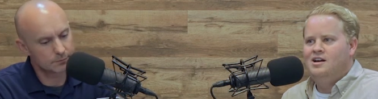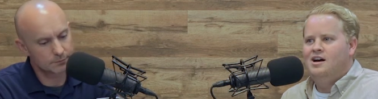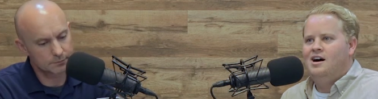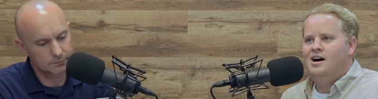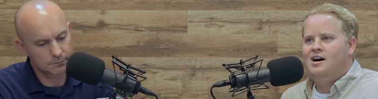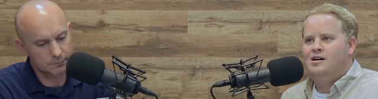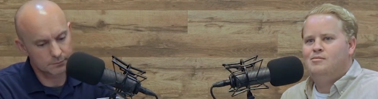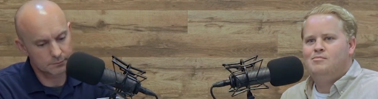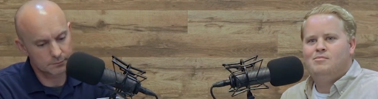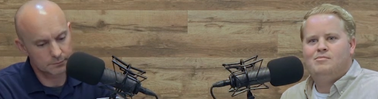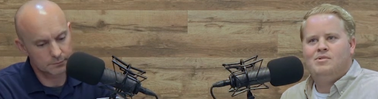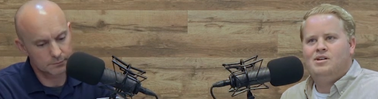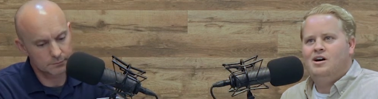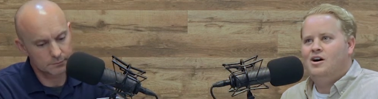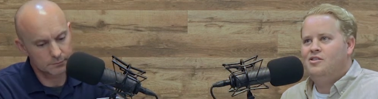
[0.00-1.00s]
Speaker 1: Um,
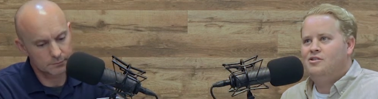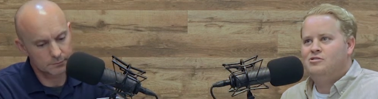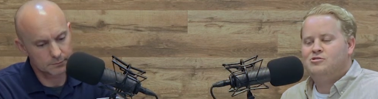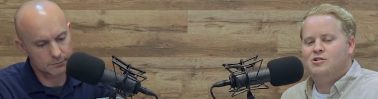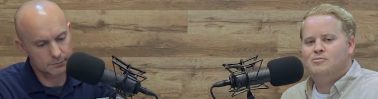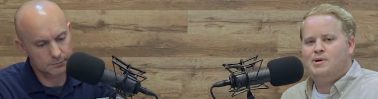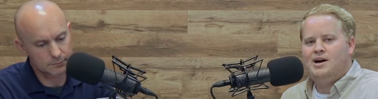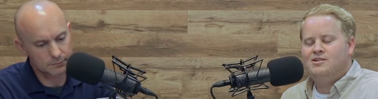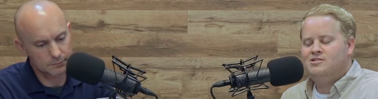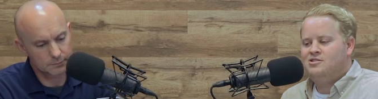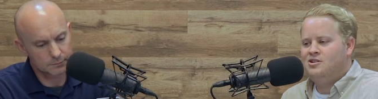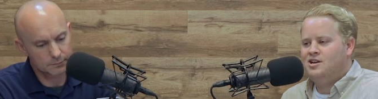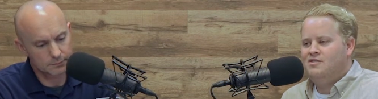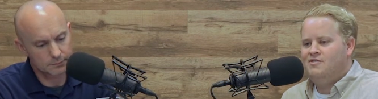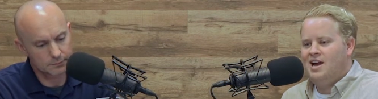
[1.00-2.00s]
other drone pilots
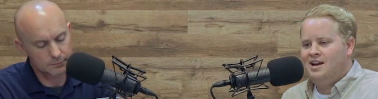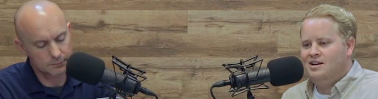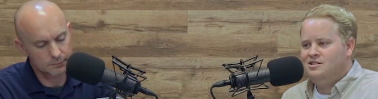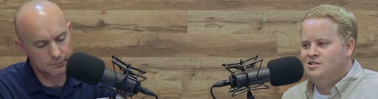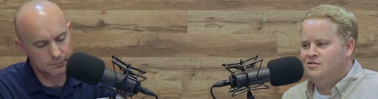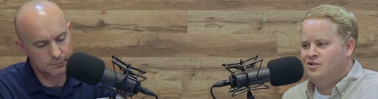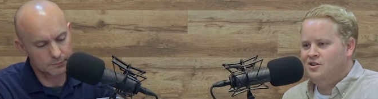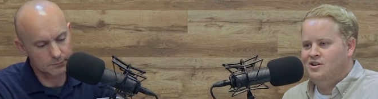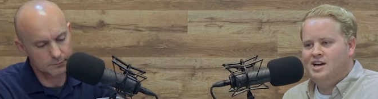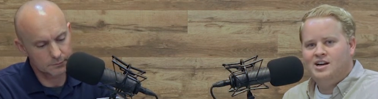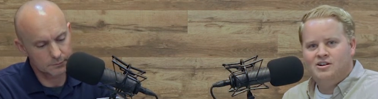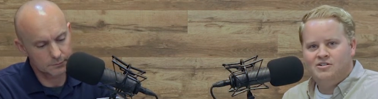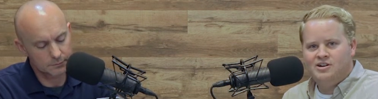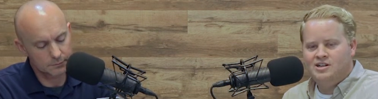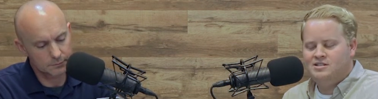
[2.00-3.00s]
took advantage of her
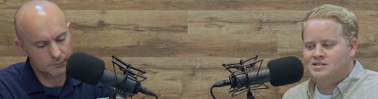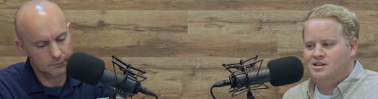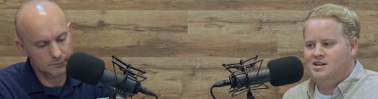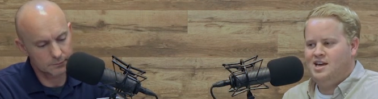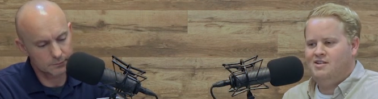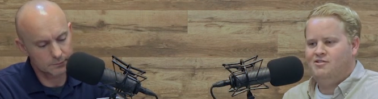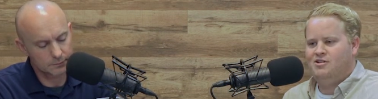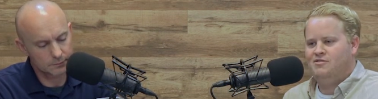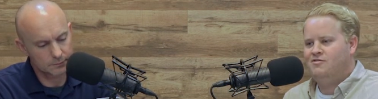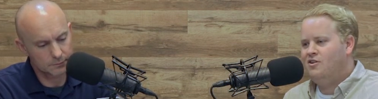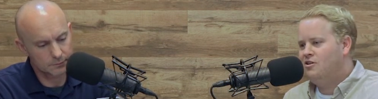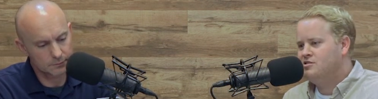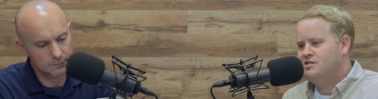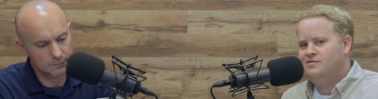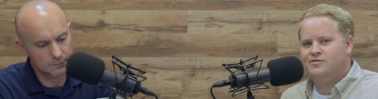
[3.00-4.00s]
ignorance and gave her
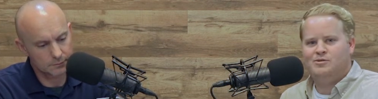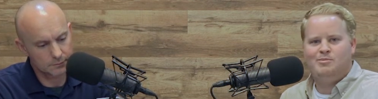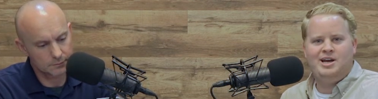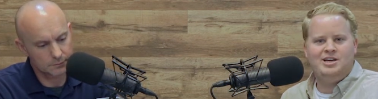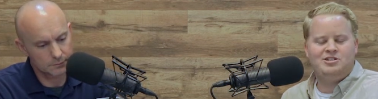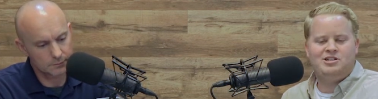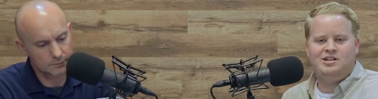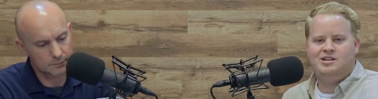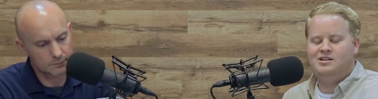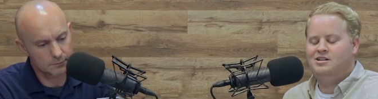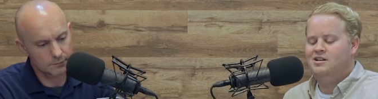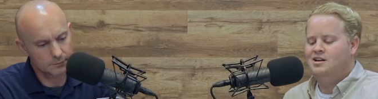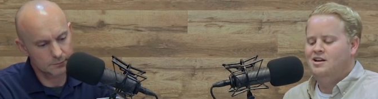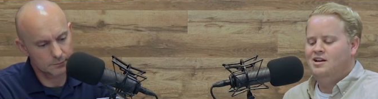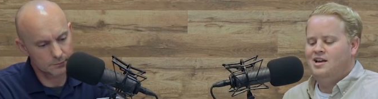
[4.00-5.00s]
false information,
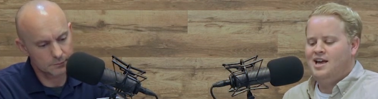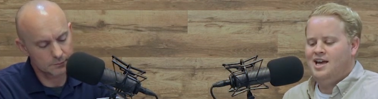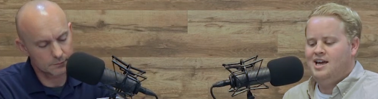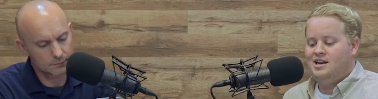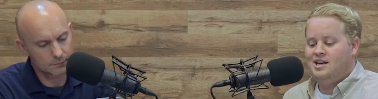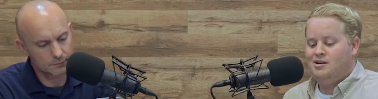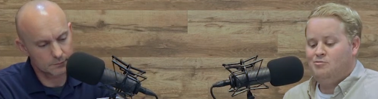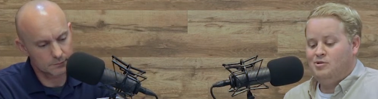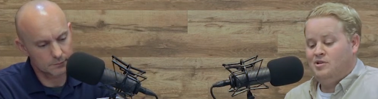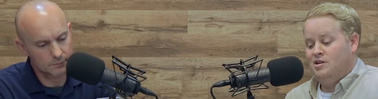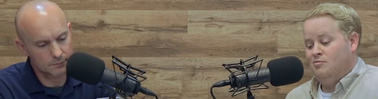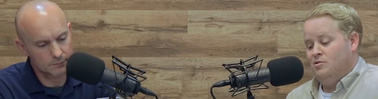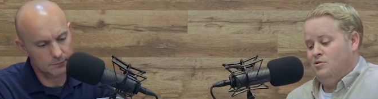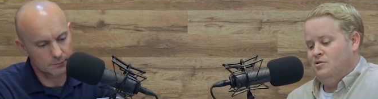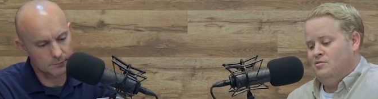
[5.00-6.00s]
and it really
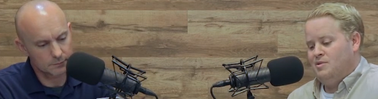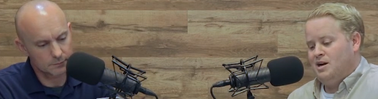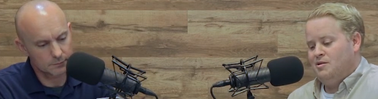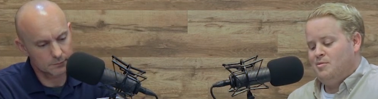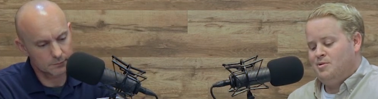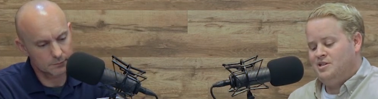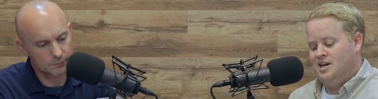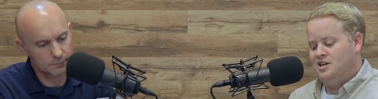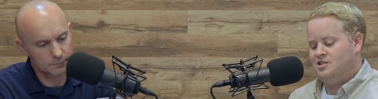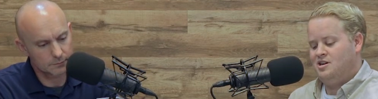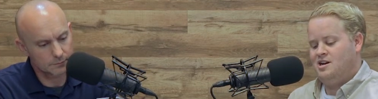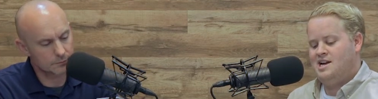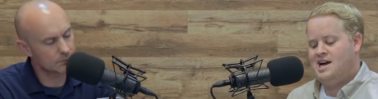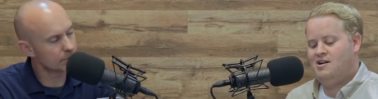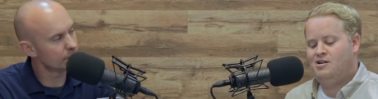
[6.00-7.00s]
ruined my
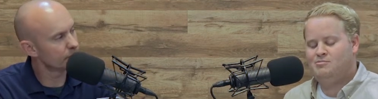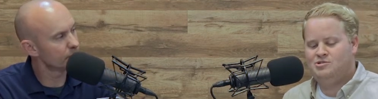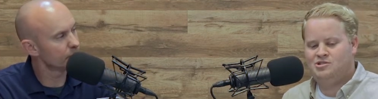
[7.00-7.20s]
reputation. Now I'm